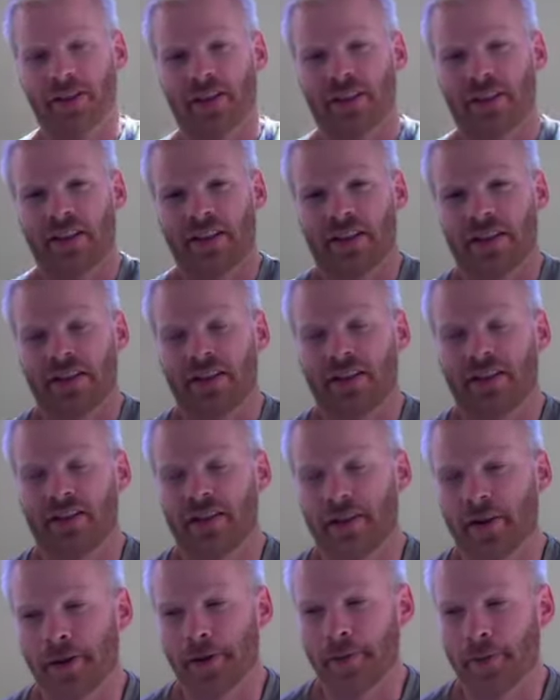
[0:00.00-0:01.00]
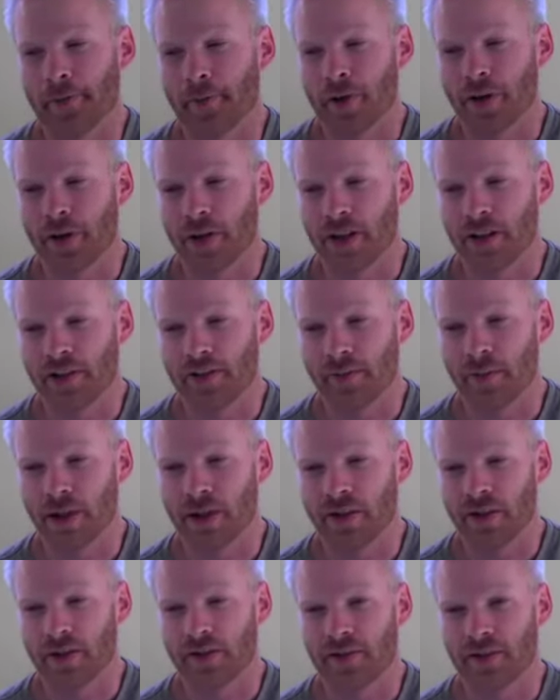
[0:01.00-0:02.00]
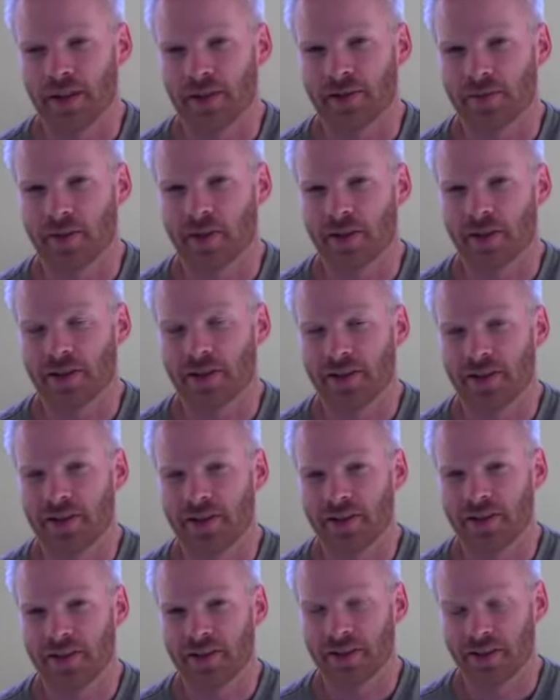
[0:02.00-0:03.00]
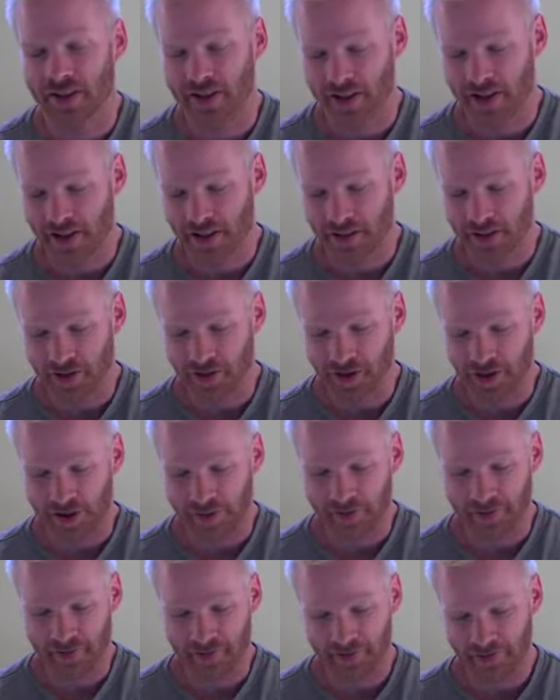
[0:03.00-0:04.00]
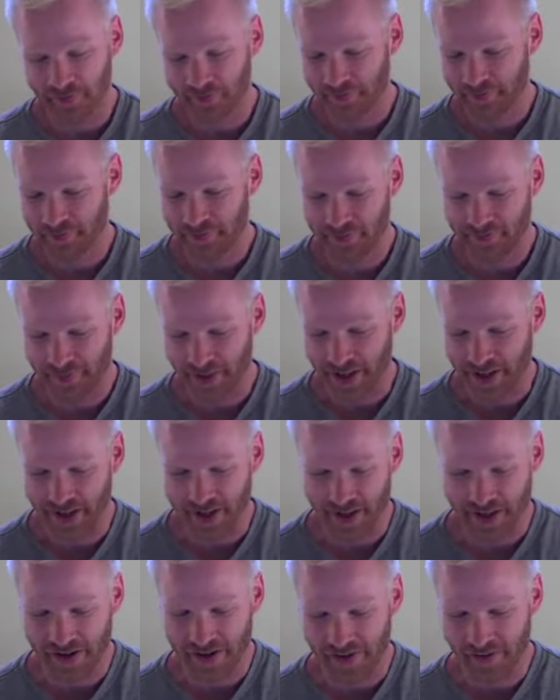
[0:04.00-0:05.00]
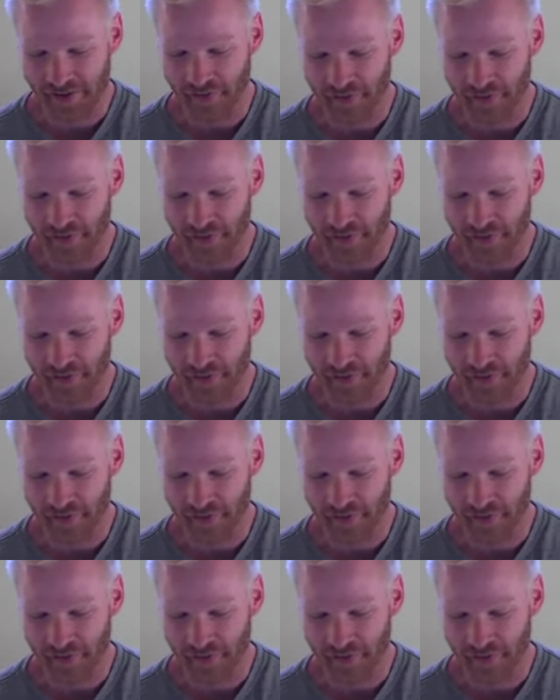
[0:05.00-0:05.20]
likes um, all kinds of berries, raspberries, uh, ice cream. Um,